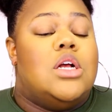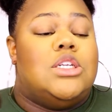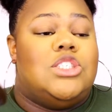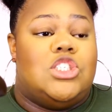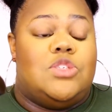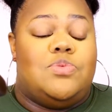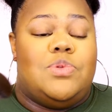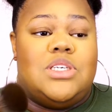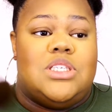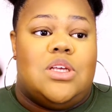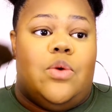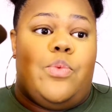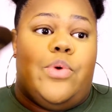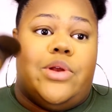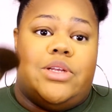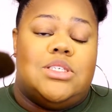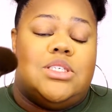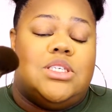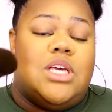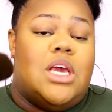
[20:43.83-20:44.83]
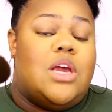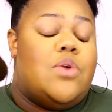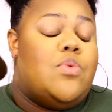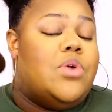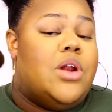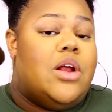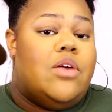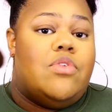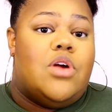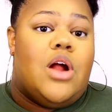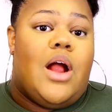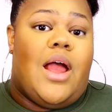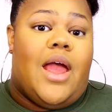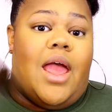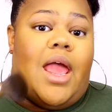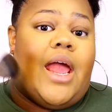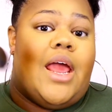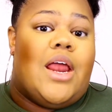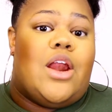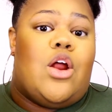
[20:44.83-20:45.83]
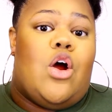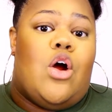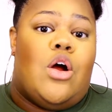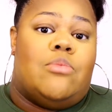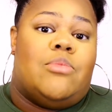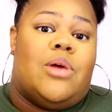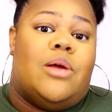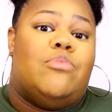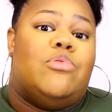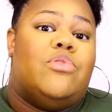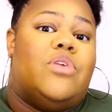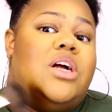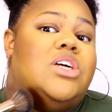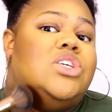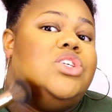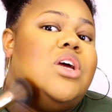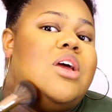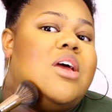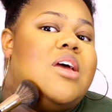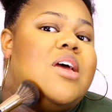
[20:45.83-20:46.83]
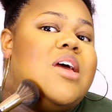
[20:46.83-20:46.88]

just because I want to take whatever I had on my brush